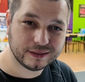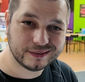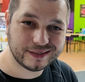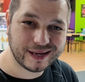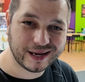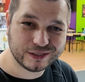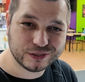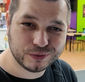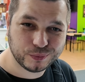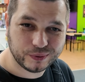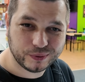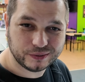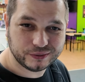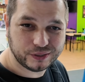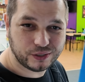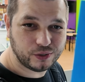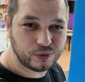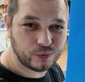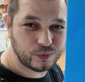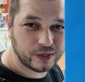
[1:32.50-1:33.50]
Next we'll
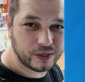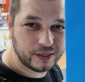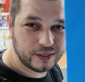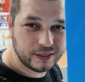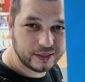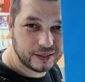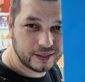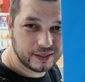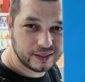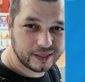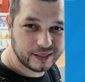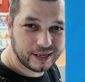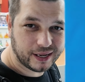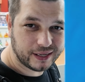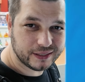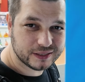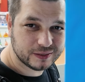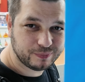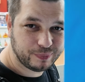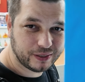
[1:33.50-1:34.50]
do
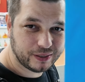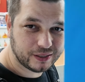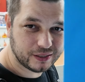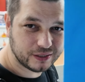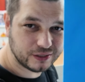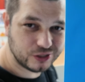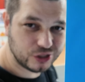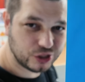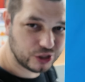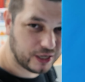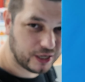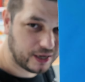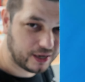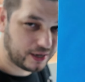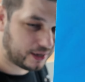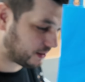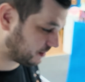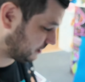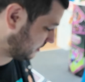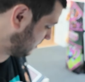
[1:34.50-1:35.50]
Casper
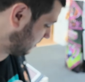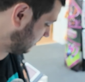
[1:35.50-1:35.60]
J.